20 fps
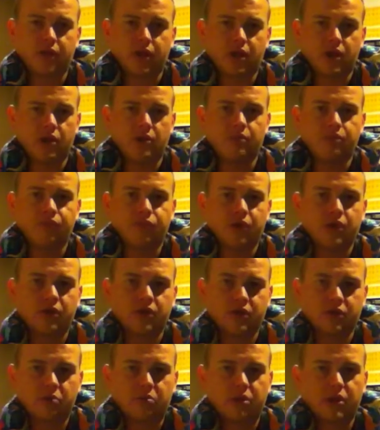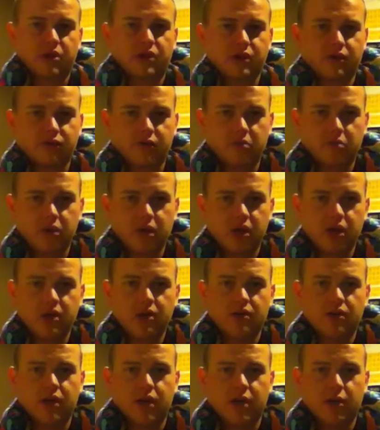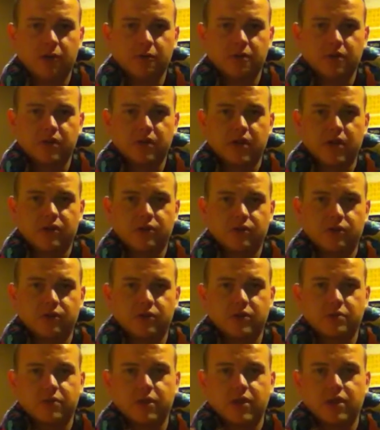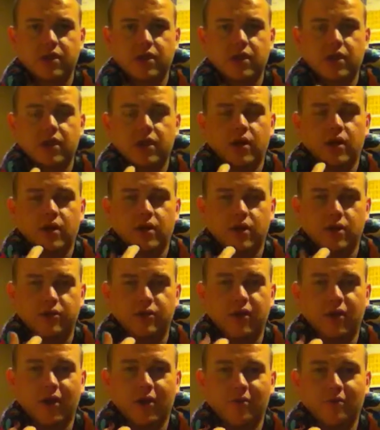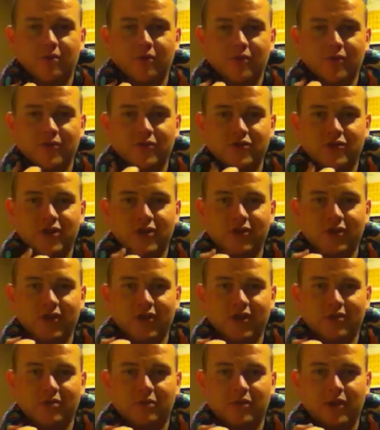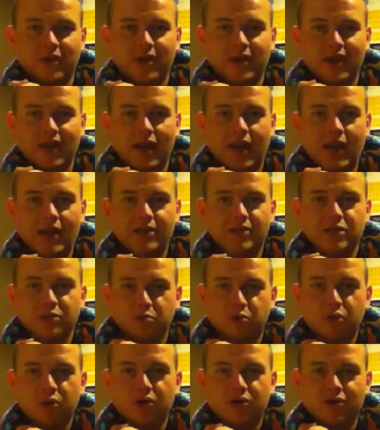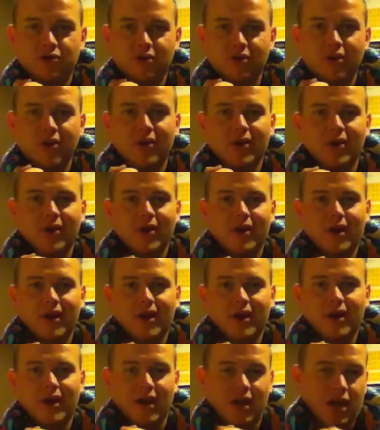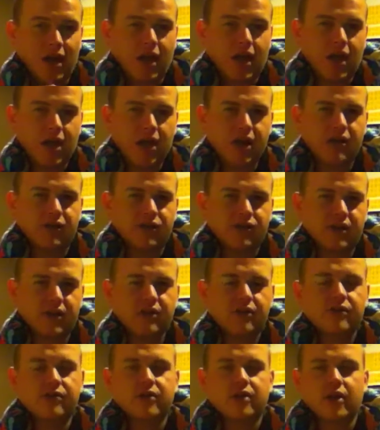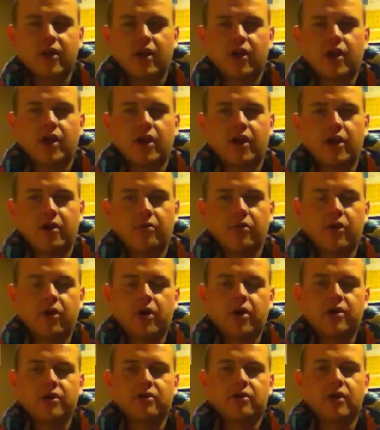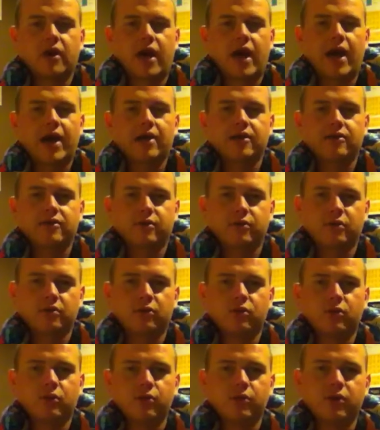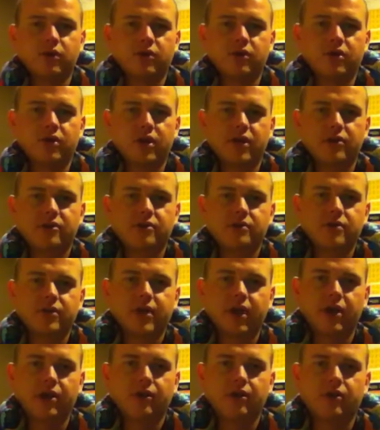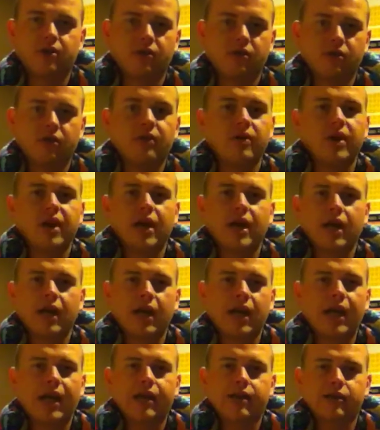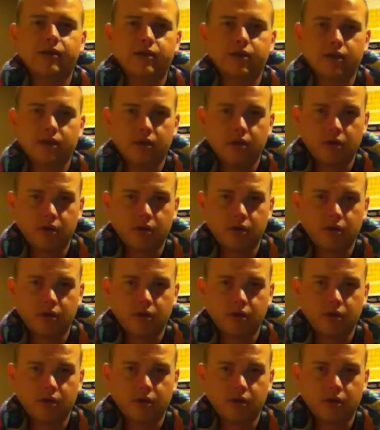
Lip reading: I think the big thing for me that helps me in that sort of respect is I'm generally a pretty lazy person, in a sense. I hate doing more work than needs to be done on anything.